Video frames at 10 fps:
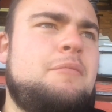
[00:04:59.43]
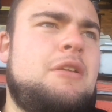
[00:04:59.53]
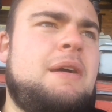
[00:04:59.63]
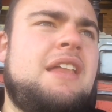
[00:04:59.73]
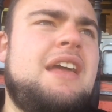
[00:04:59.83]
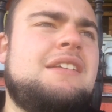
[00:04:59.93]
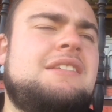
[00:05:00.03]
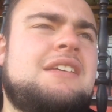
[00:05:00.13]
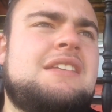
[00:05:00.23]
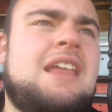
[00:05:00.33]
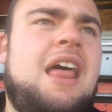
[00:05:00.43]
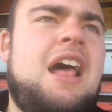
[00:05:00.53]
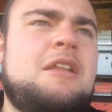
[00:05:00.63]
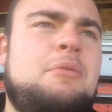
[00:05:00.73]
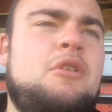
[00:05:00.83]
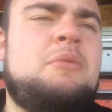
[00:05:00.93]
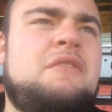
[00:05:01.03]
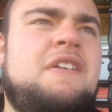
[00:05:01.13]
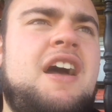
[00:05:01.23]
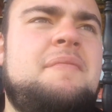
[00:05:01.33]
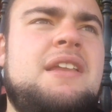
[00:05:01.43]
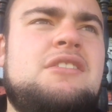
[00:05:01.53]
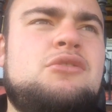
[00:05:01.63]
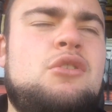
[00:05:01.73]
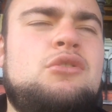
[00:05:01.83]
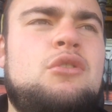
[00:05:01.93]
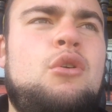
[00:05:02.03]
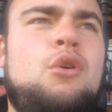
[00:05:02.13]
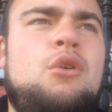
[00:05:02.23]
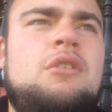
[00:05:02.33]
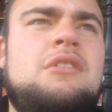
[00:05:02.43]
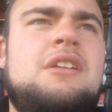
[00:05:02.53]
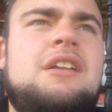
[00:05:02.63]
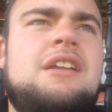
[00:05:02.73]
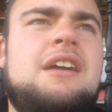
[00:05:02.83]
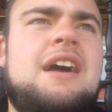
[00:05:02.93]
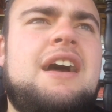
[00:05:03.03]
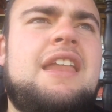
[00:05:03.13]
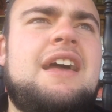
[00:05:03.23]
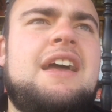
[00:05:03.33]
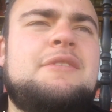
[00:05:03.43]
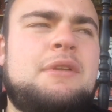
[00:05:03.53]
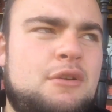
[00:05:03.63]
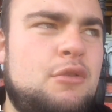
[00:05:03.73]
on the back of the net. 6-0 Hartlepool, about 5 minutes or so to go. And it's been a